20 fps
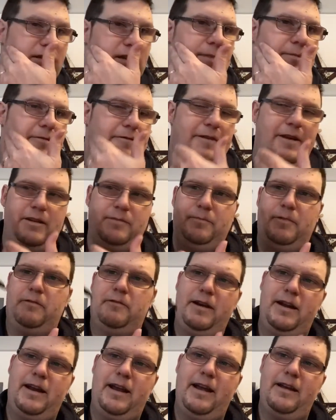side of my face my
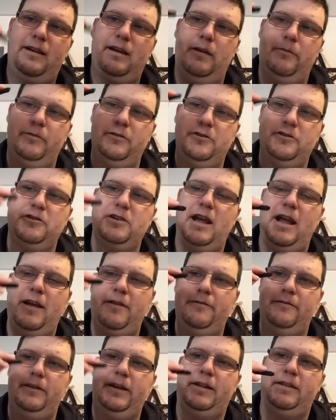right hand I would
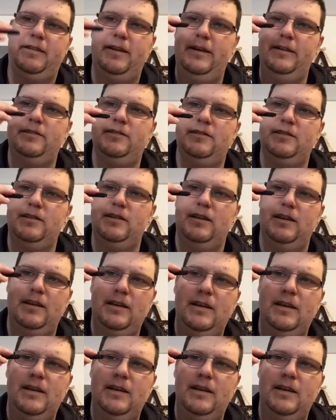shave like this